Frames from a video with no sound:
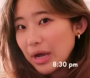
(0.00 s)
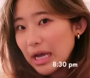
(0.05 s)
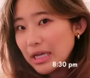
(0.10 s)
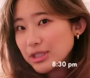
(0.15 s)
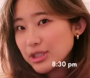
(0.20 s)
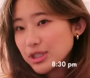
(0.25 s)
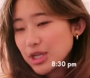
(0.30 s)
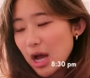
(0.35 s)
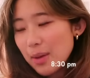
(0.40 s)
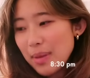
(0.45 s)
Okay,
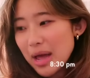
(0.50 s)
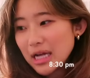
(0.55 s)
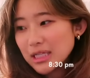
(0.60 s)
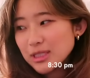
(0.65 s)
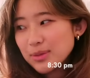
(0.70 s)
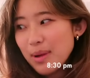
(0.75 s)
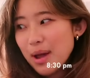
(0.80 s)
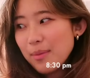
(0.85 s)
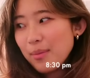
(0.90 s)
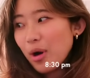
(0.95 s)
I just got
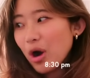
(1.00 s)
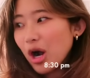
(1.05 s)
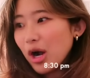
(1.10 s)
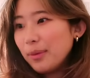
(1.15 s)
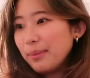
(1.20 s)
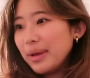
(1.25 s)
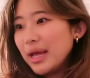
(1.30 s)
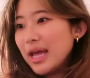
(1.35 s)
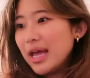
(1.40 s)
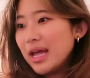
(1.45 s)
back to my
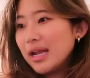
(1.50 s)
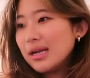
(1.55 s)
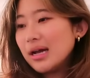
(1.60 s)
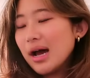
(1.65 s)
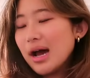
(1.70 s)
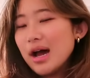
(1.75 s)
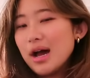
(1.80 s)
apartment.